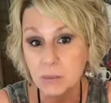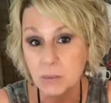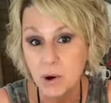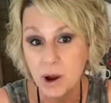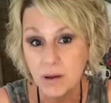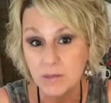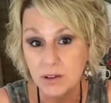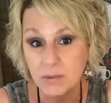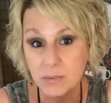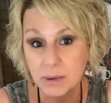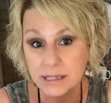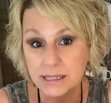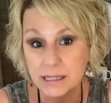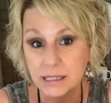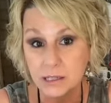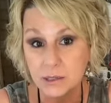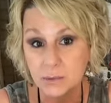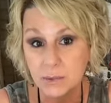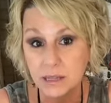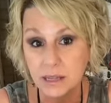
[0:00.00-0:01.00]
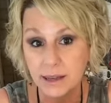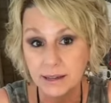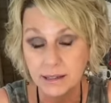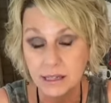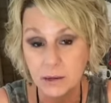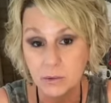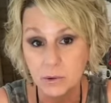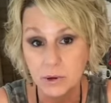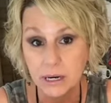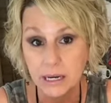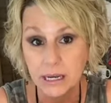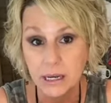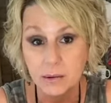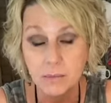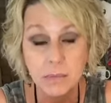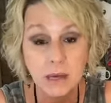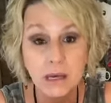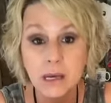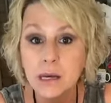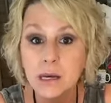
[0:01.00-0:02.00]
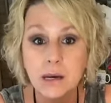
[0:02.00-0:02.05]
private message me like they were him,